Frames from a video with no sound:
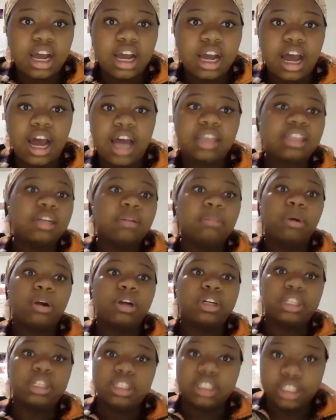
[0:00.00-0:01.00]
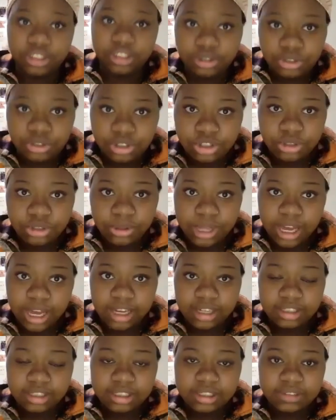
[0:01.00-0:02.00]
I think Bard continues to do
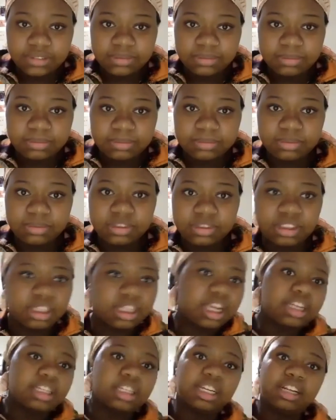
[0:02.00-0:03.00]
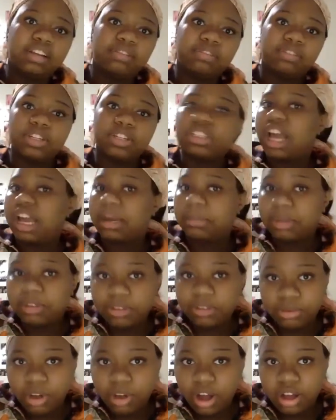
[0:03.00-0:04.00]
that. They did it for
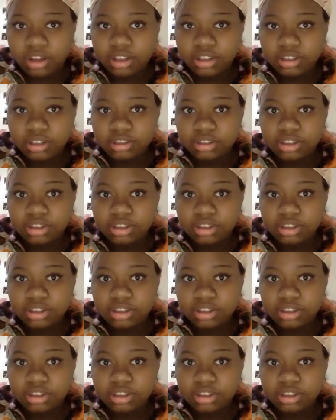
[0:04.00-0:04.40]
Simon's Rock.